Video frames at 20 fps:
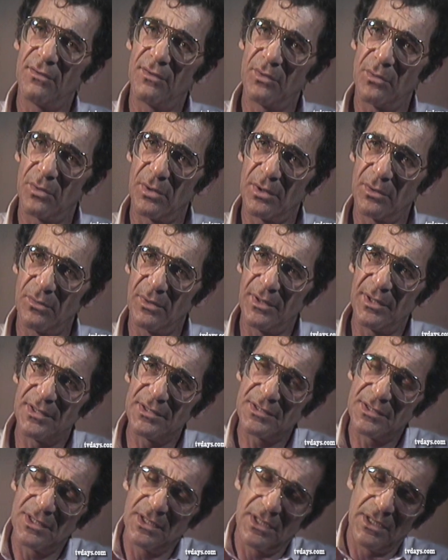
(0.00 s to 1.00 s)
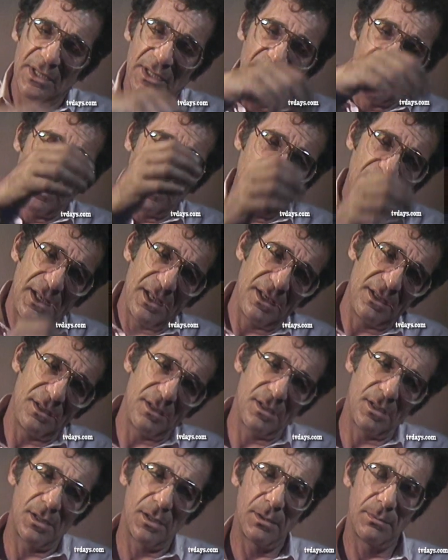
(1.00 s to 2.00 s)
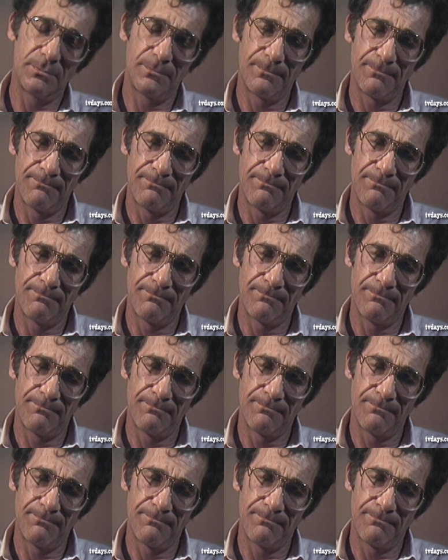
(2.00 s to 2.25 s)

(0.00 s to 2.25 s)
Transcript: to work with us, and uh,